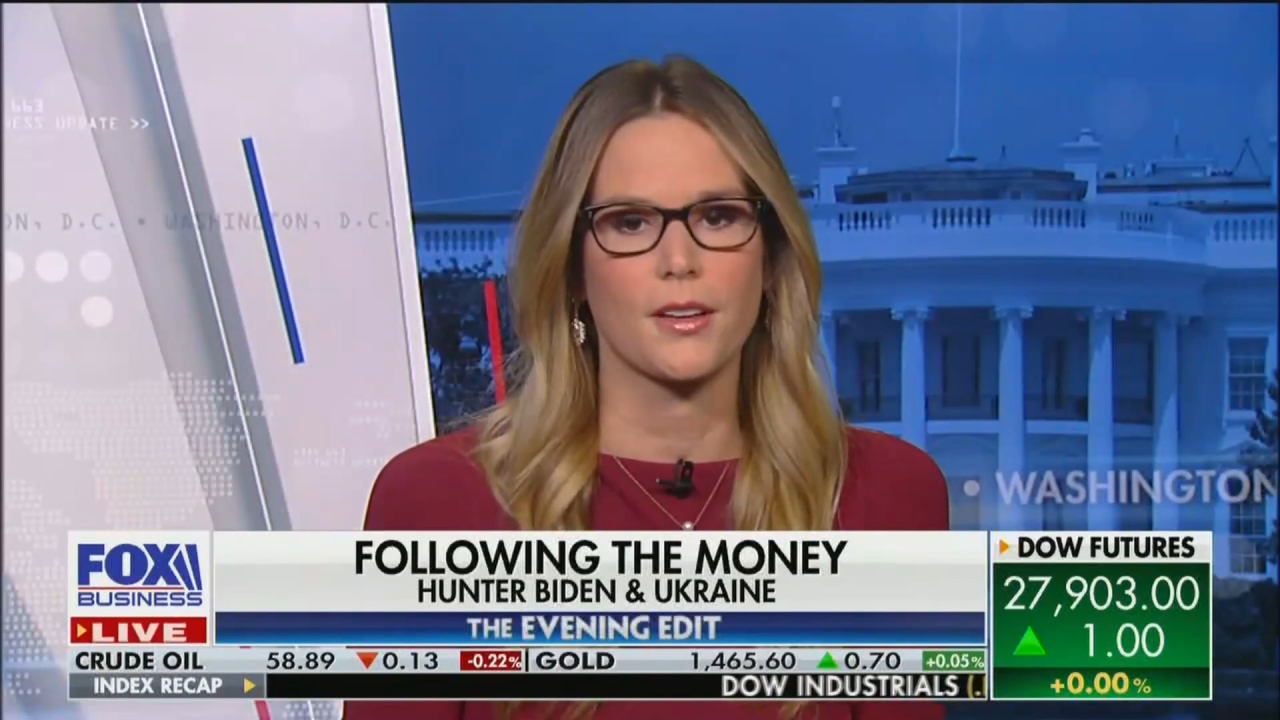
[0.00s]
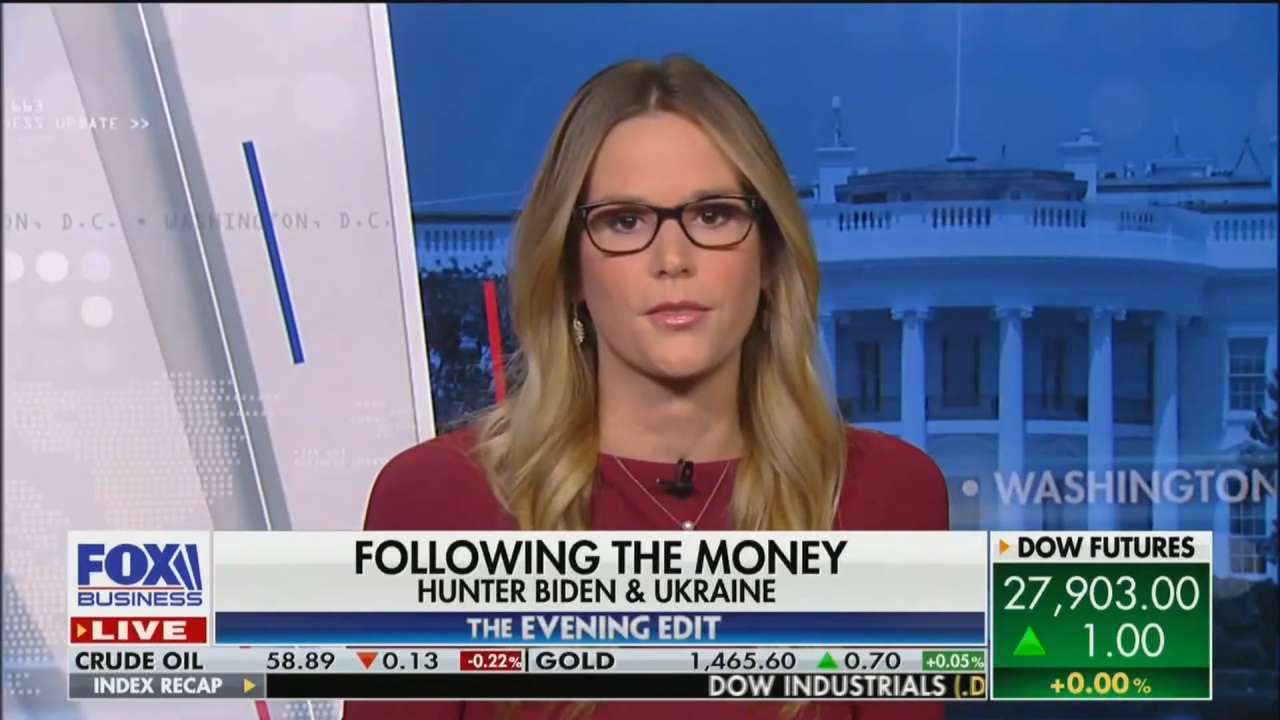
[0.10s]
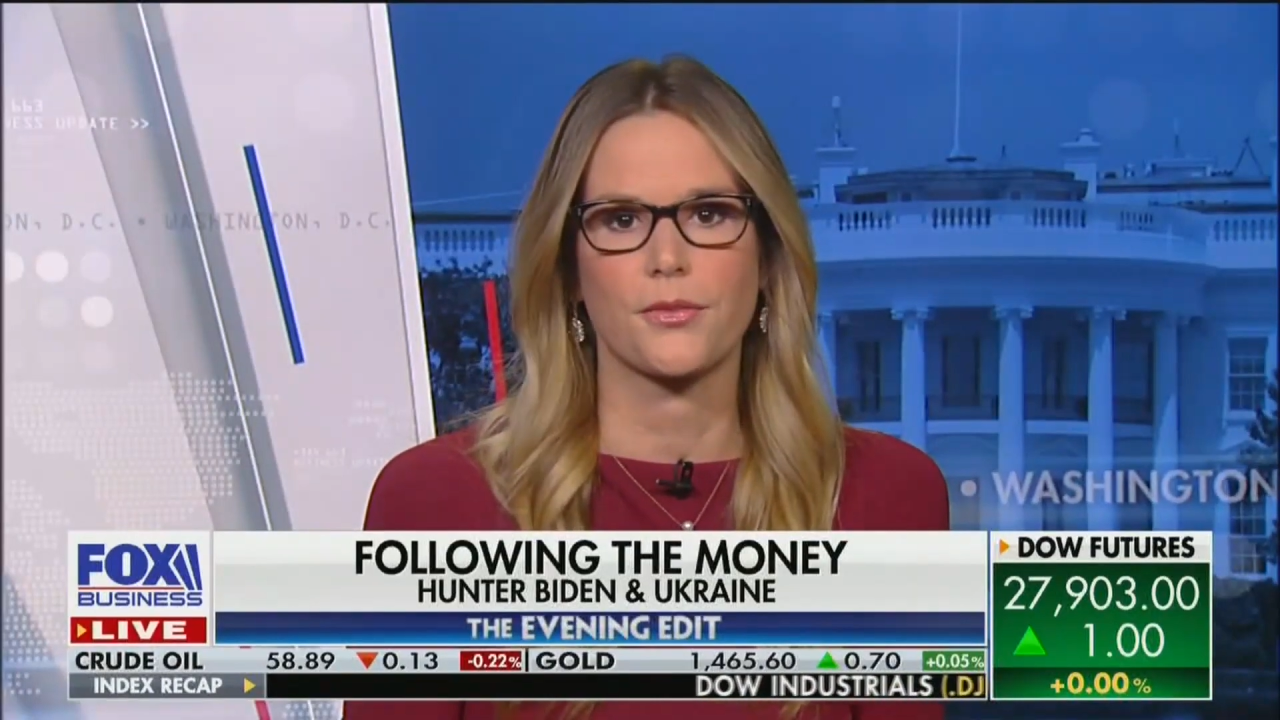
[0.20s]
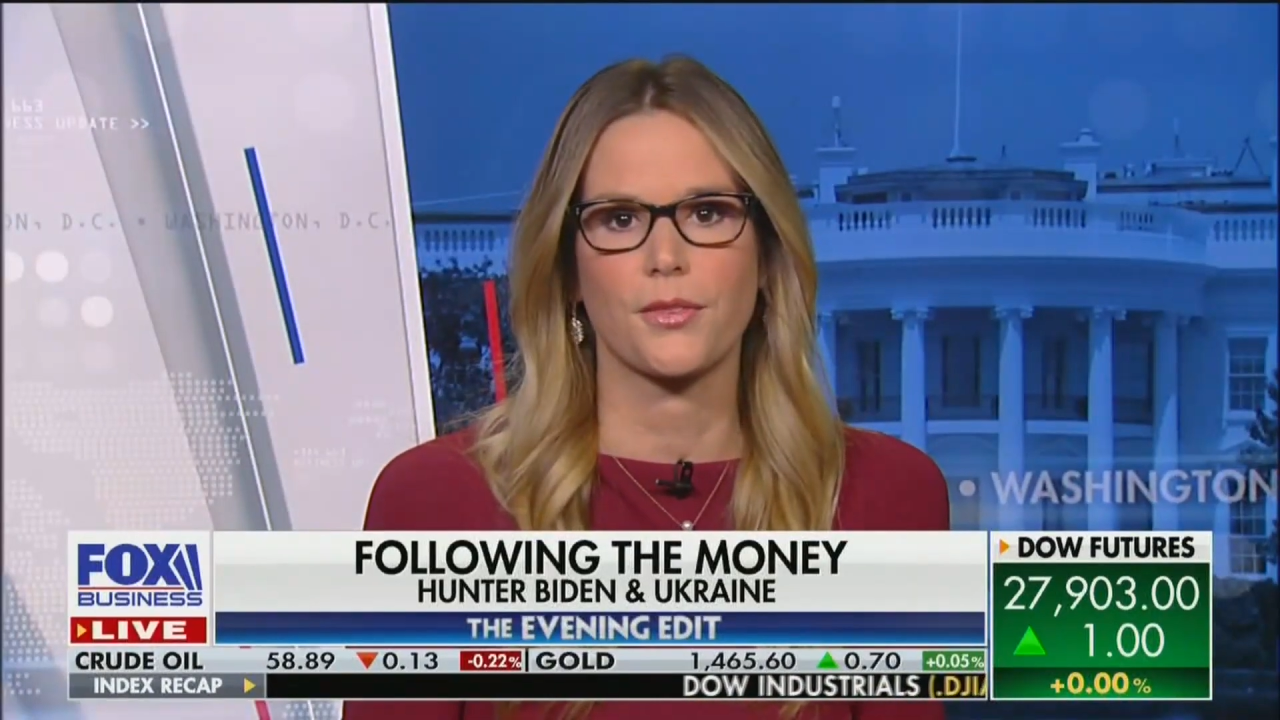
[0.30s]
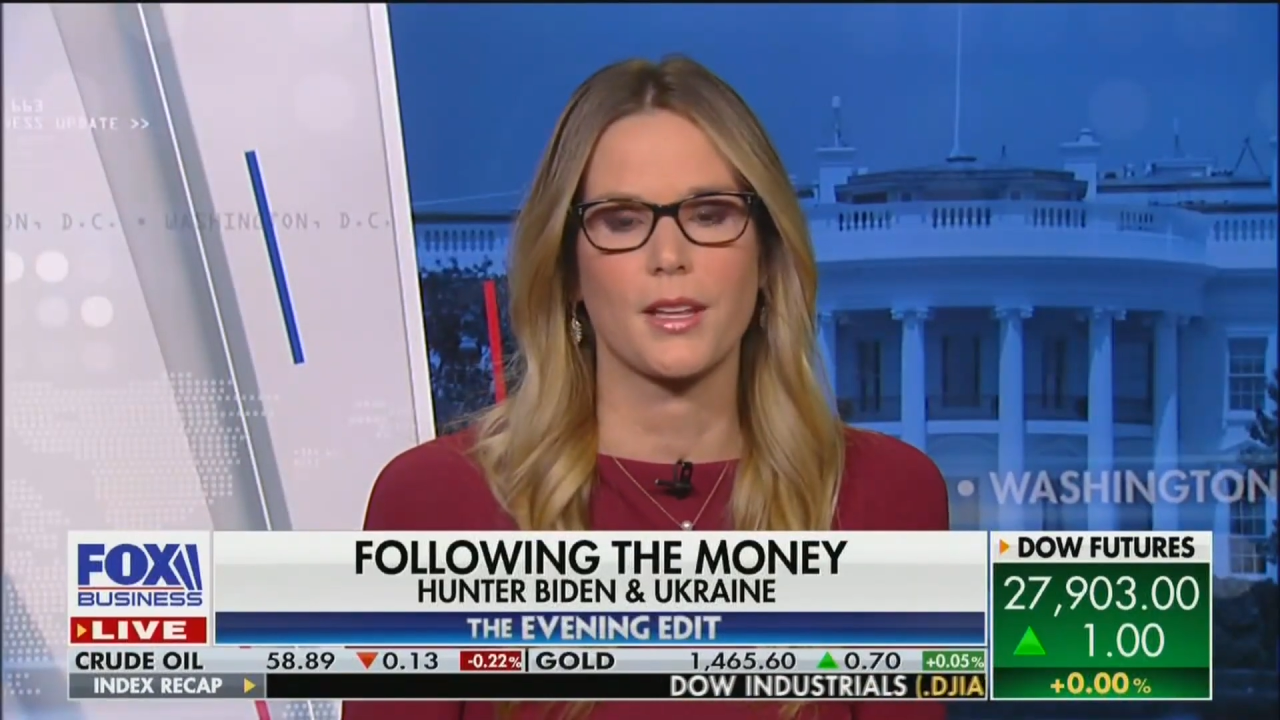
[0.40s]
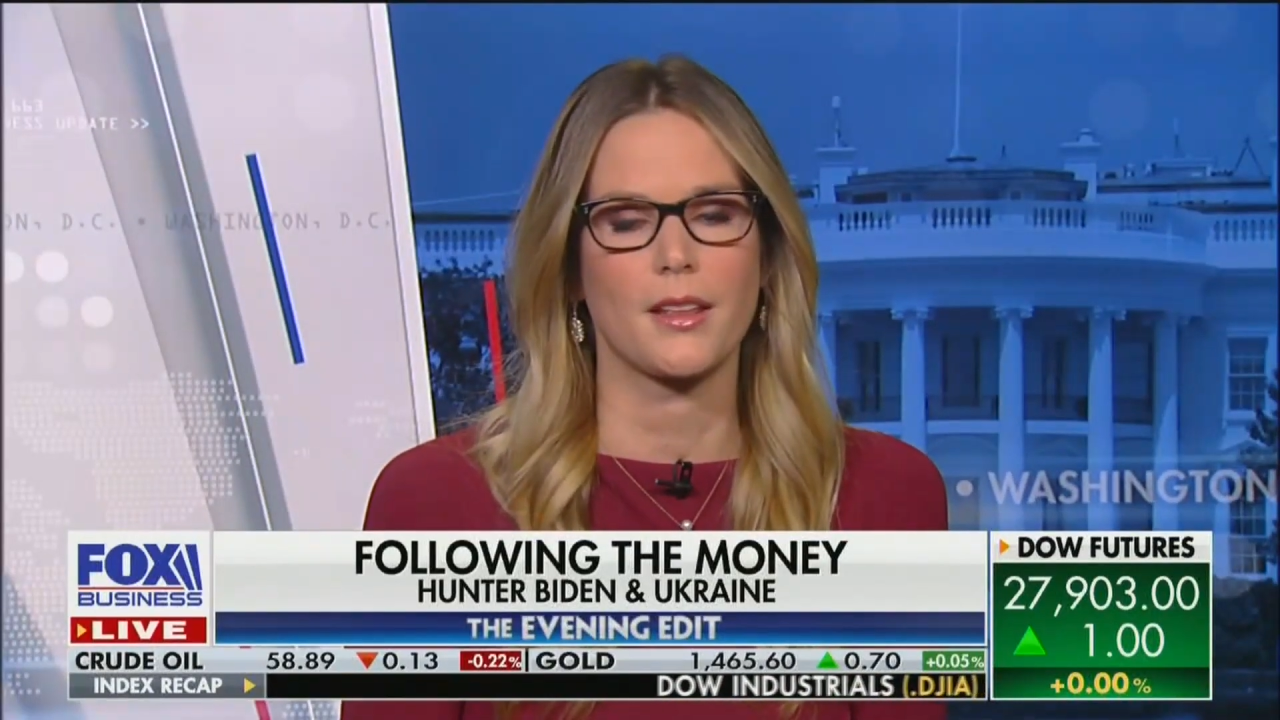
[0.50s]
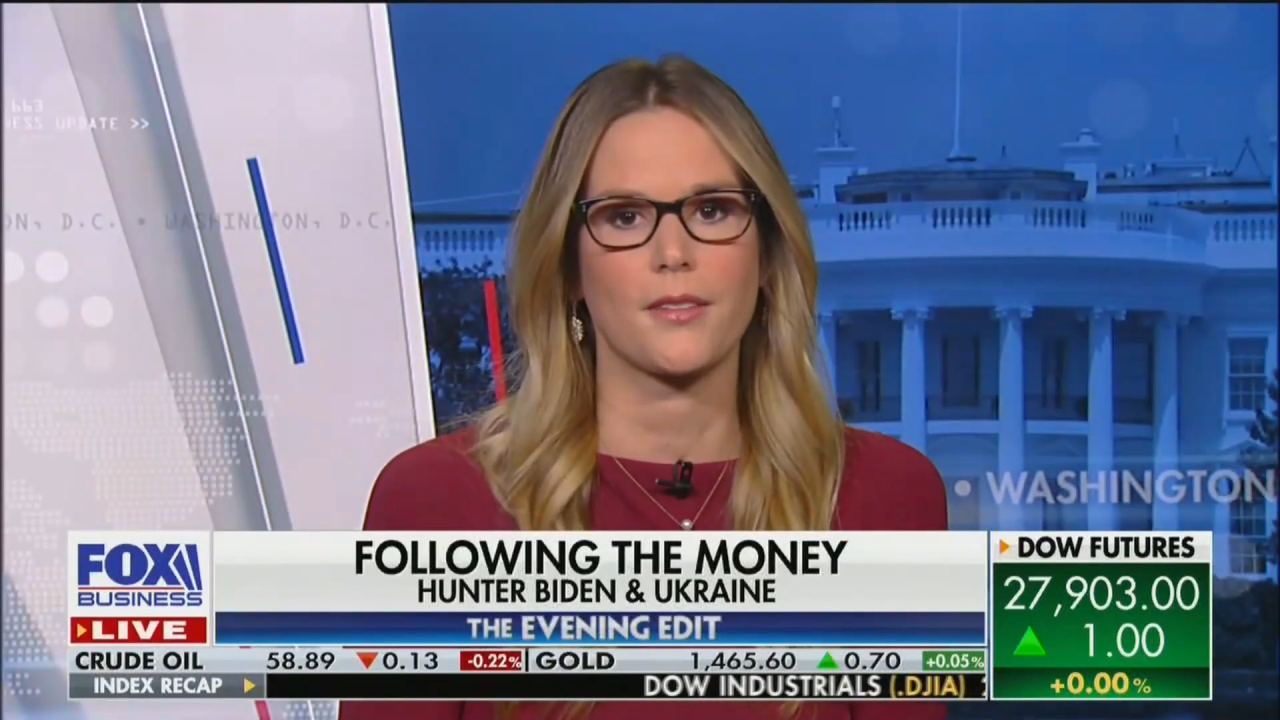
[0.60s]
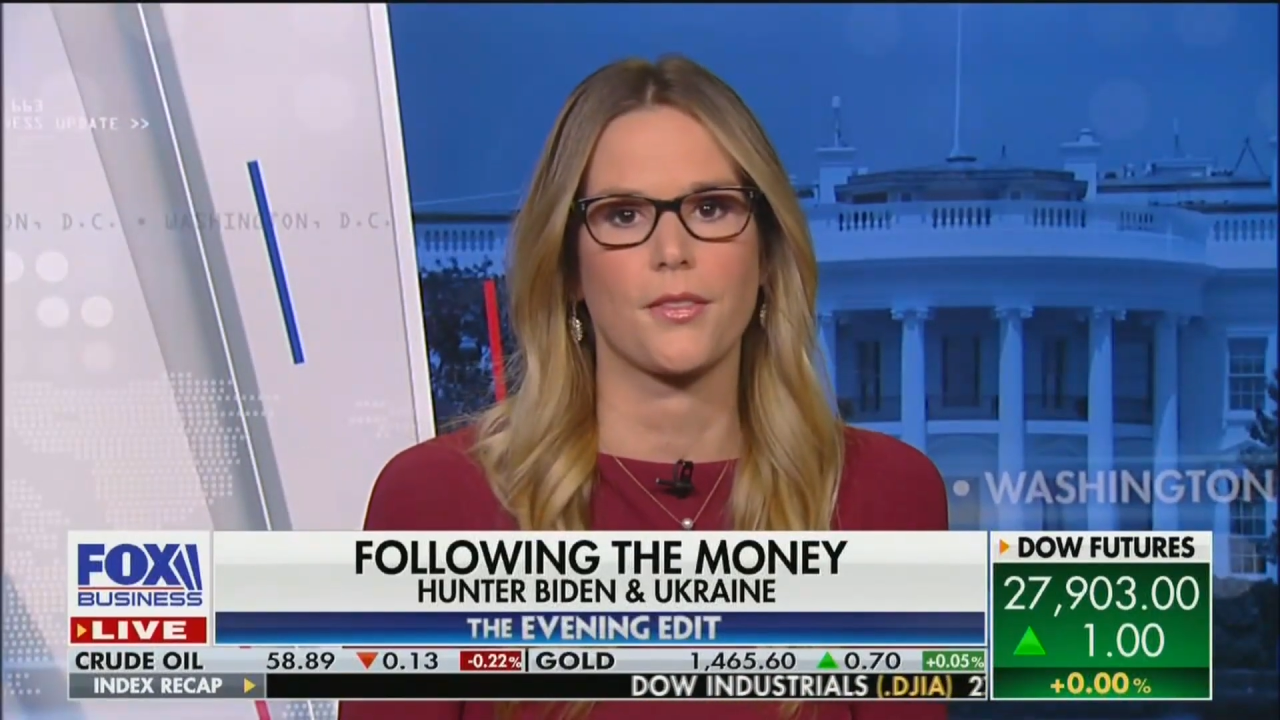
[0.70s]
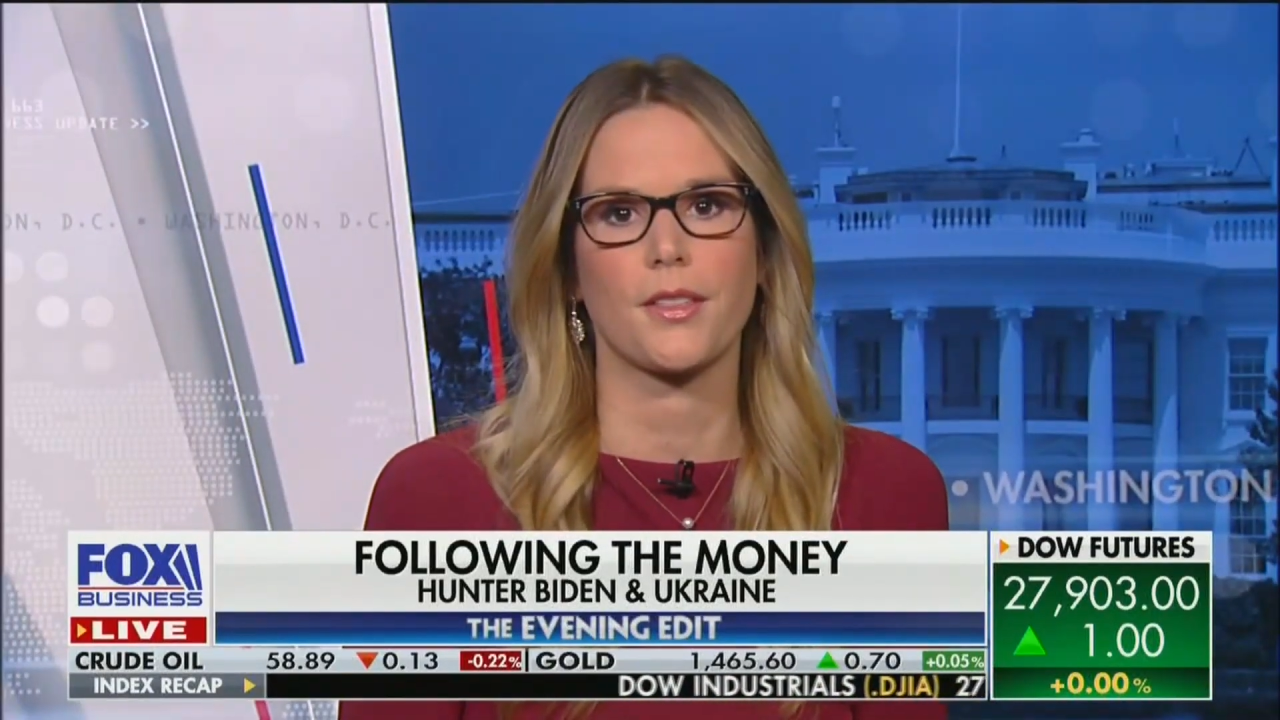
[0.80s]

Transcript: if if